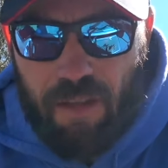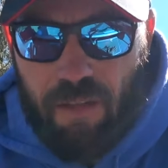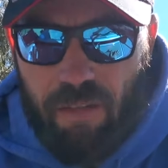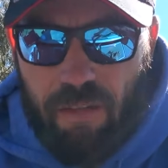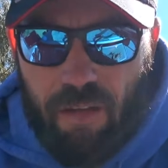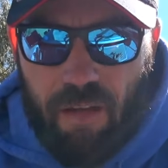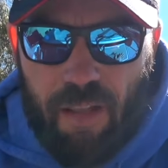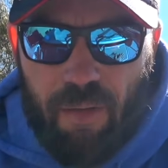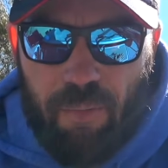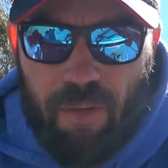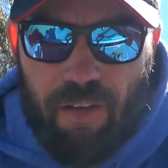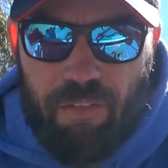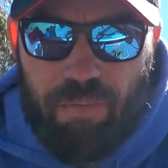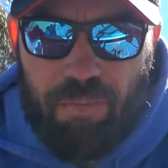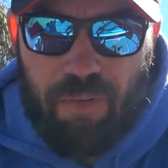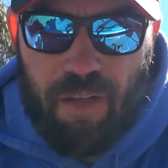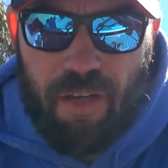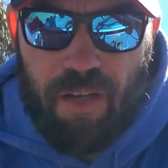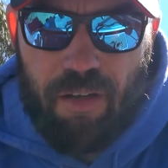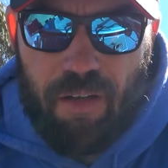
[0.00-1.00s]
the only way for
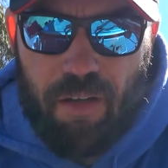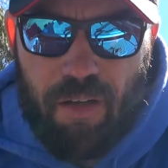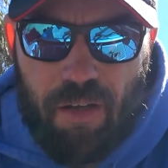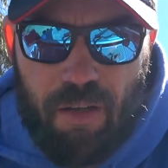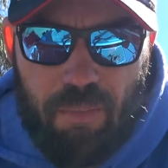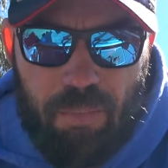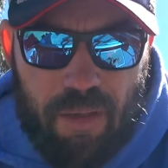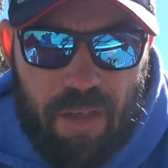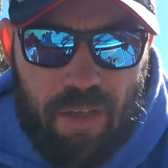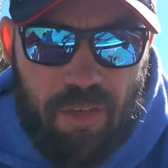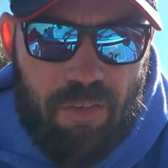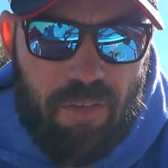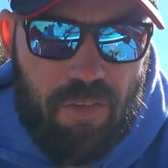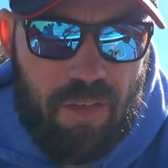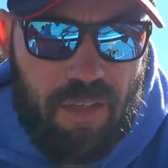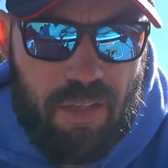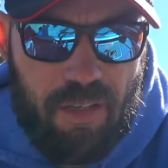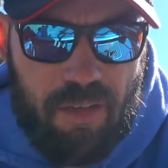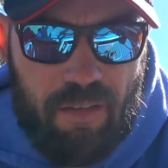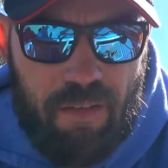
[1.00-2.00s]
me to go, because I
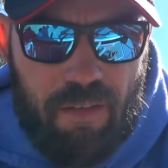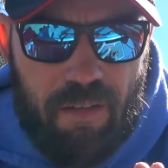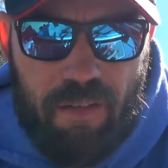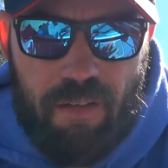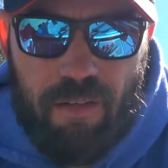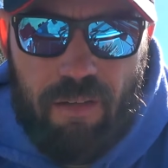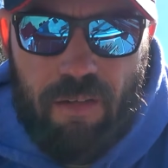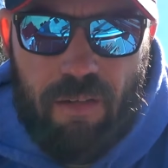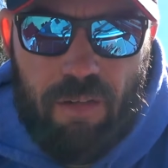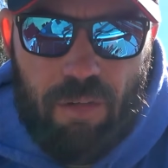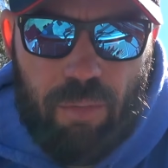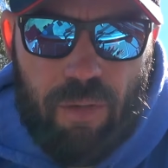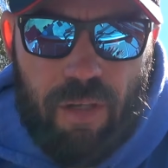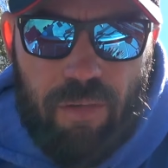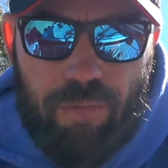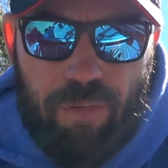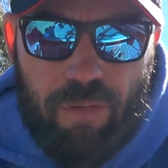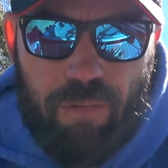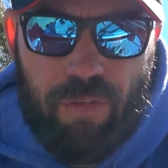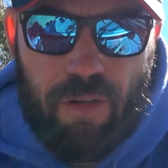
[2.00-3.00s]
needed
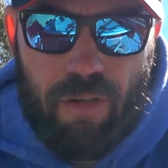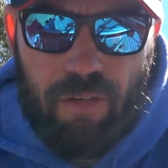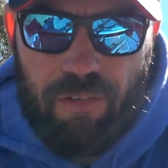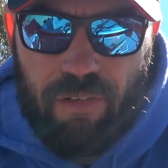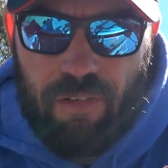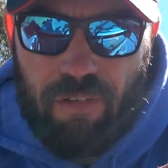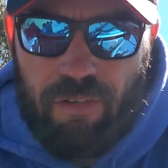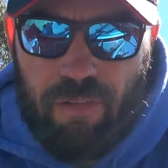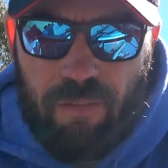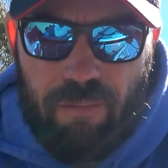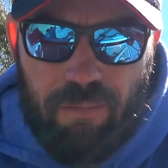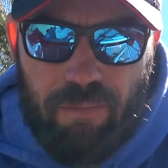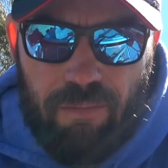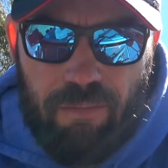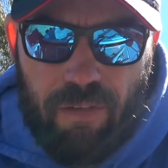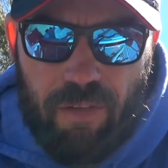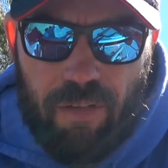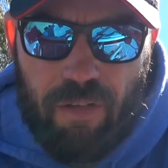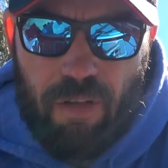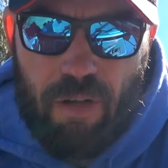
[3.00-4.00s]
24 volt system
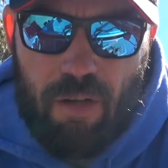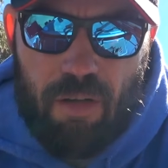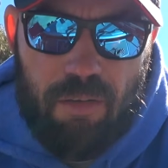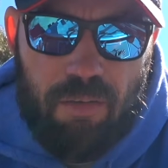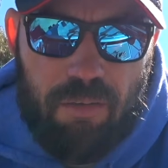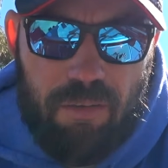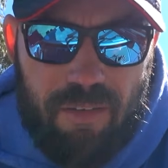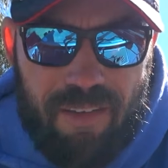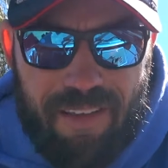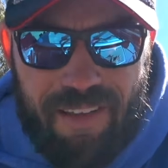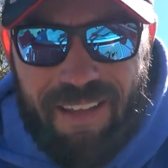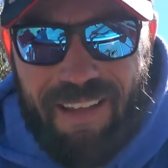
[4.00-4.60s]
for the Ghost